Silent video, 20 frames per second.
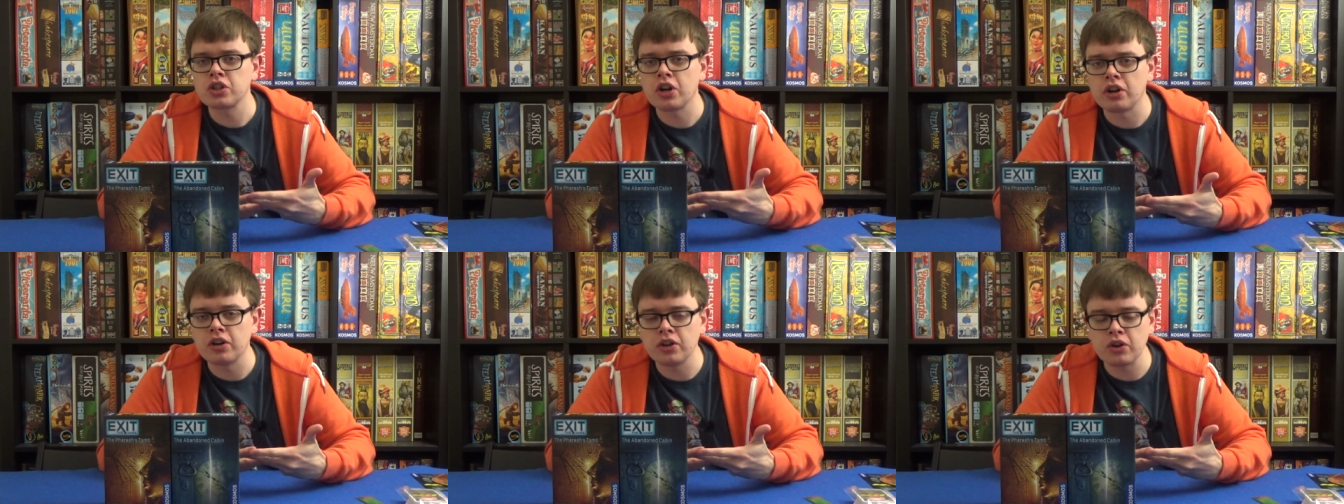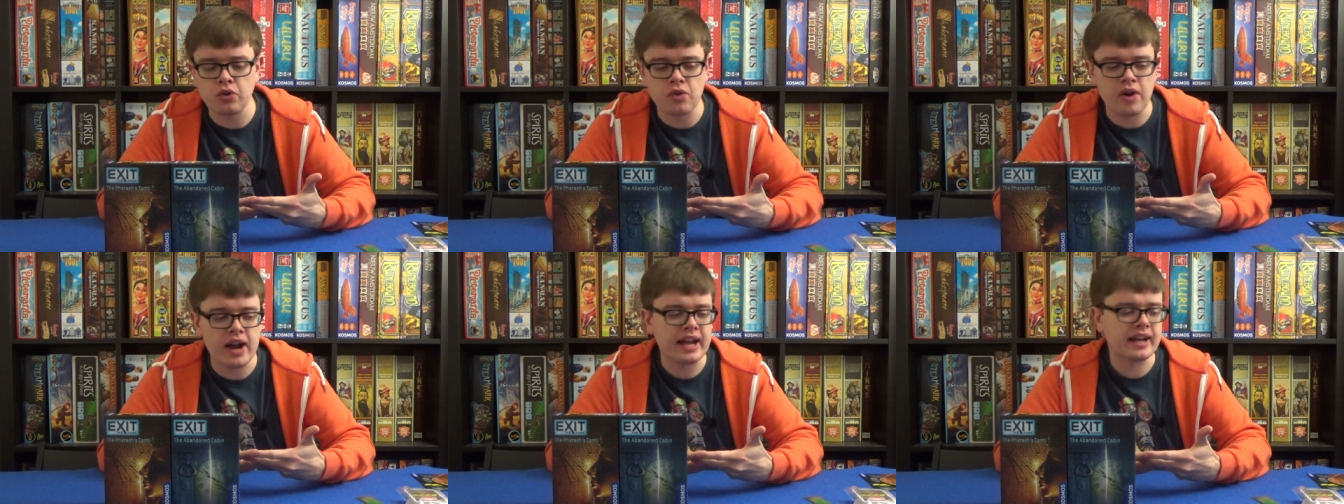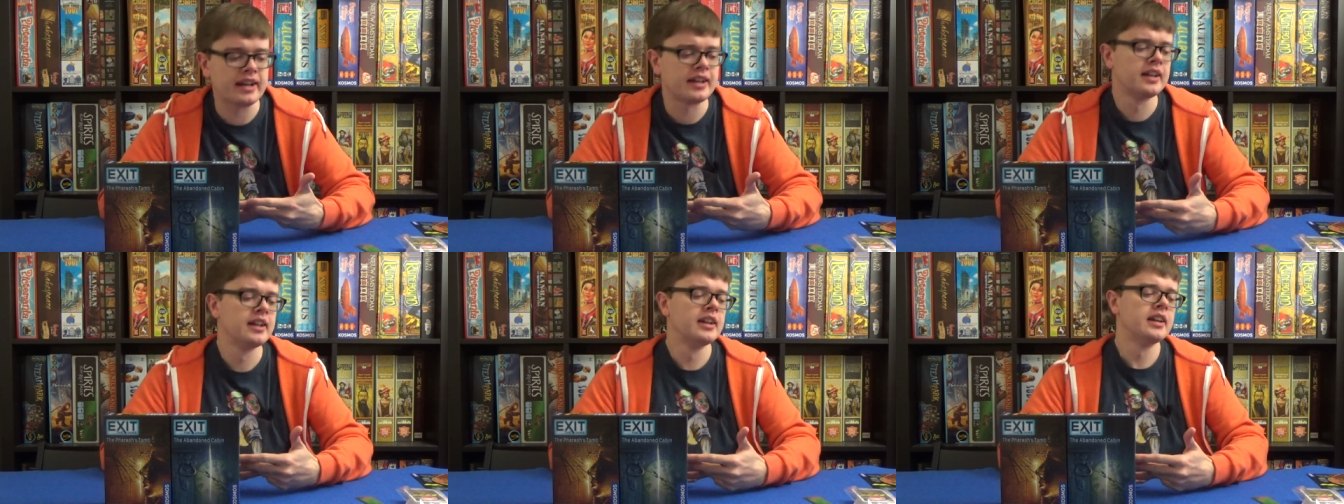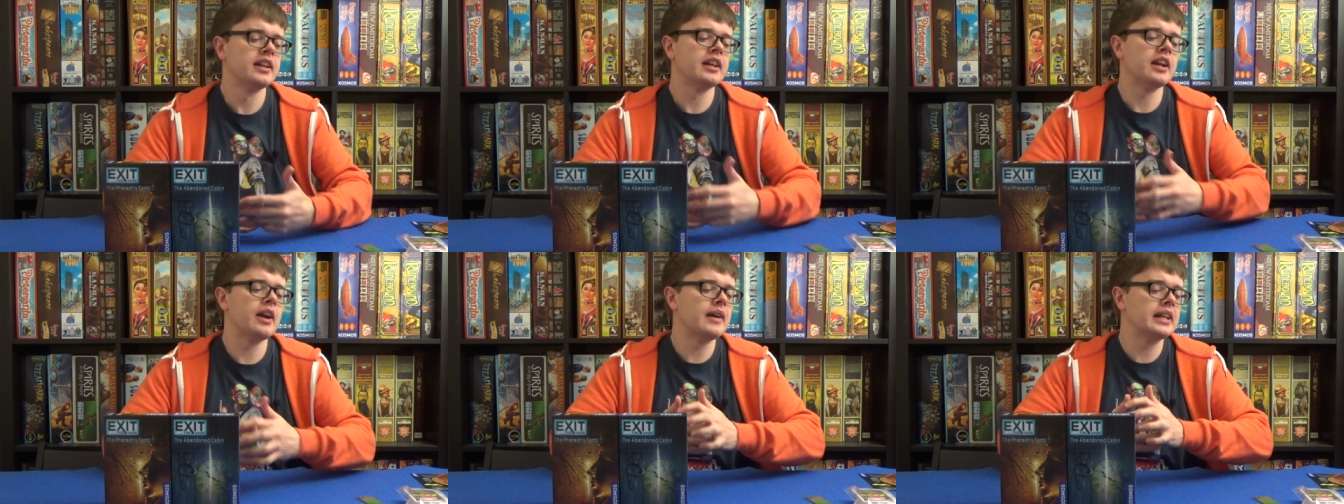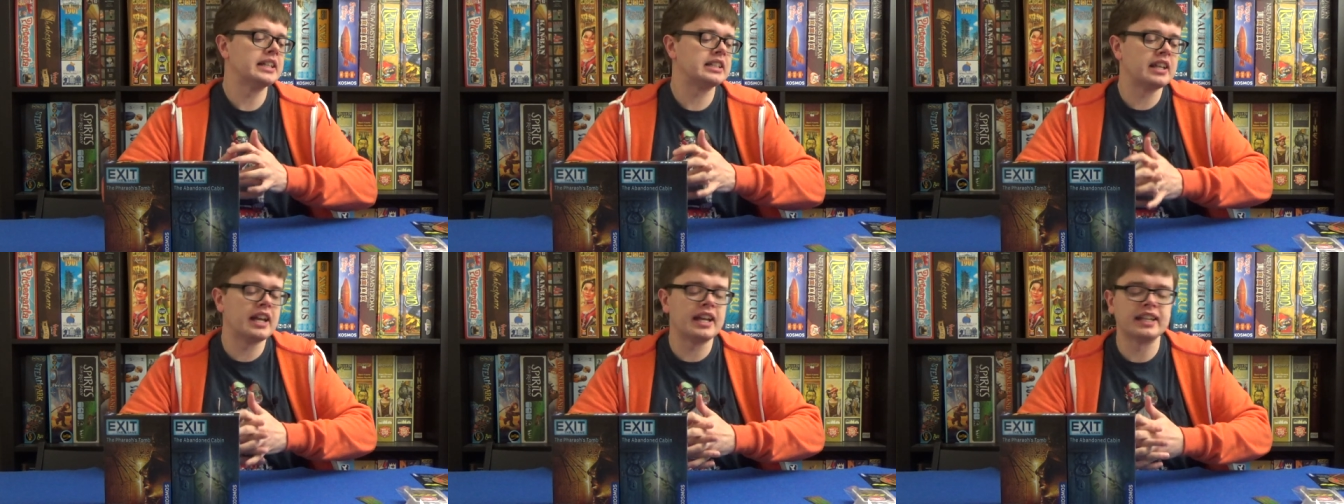can't crack. You know,
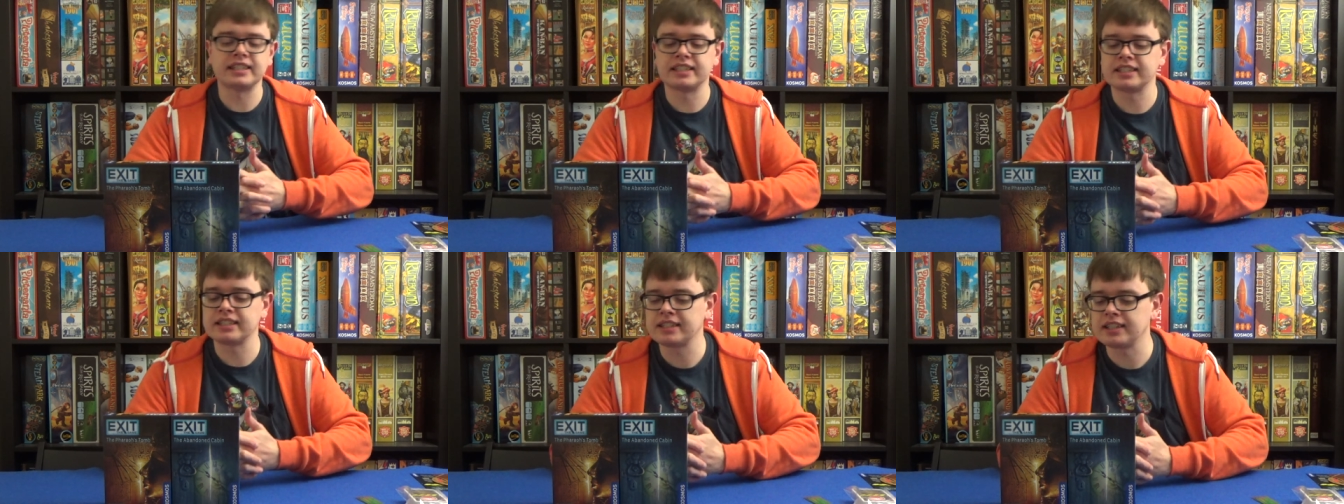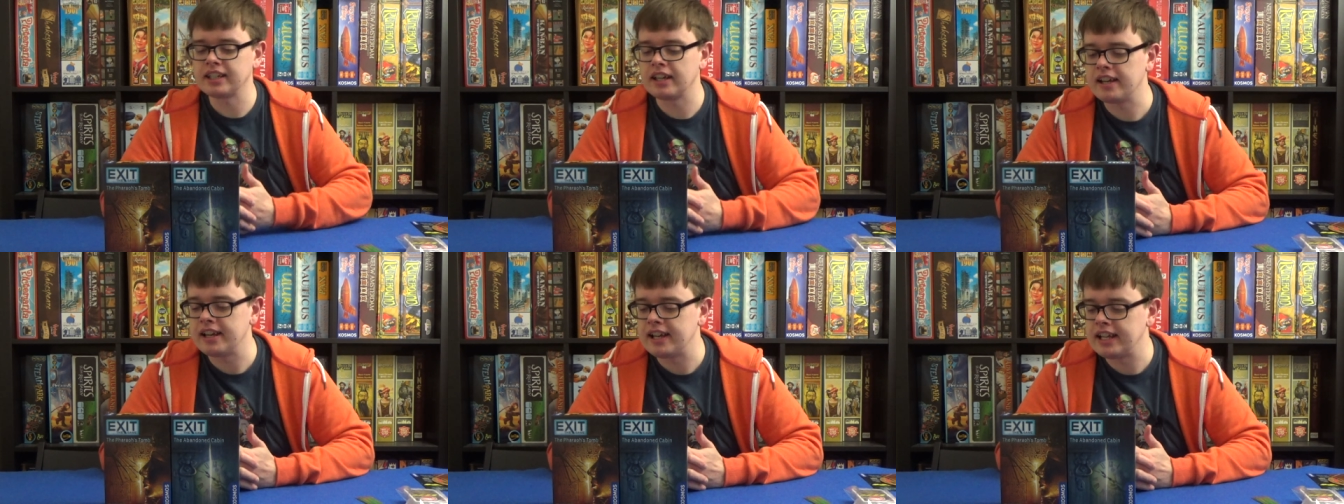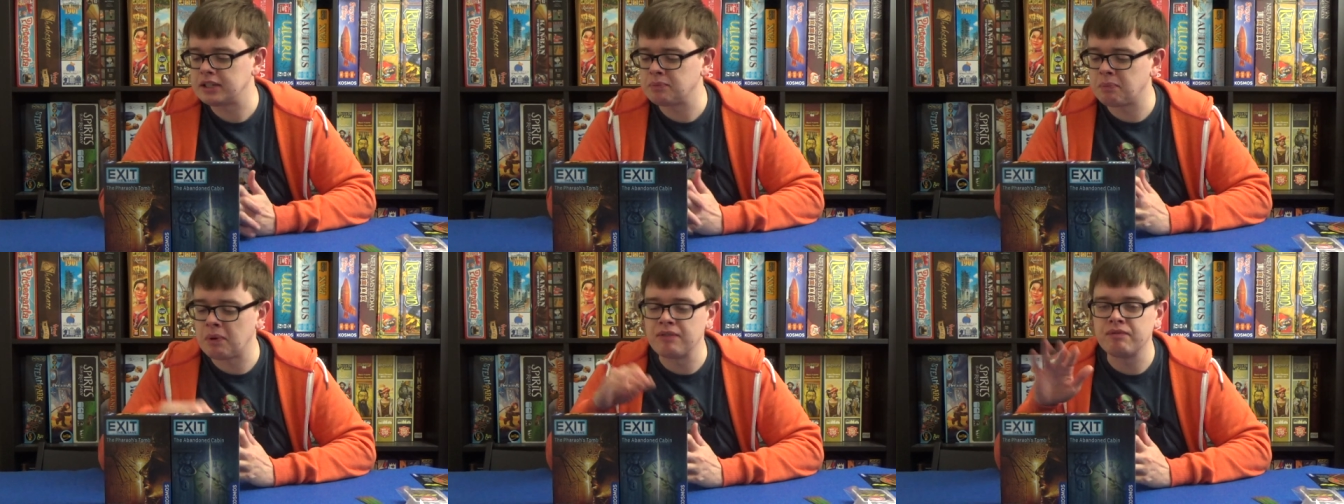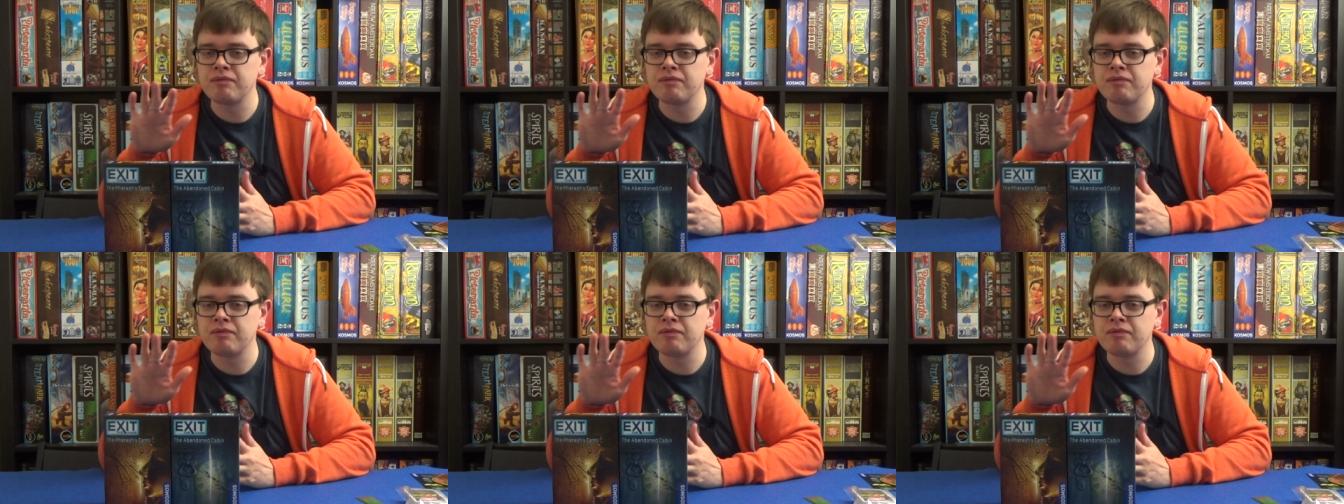it's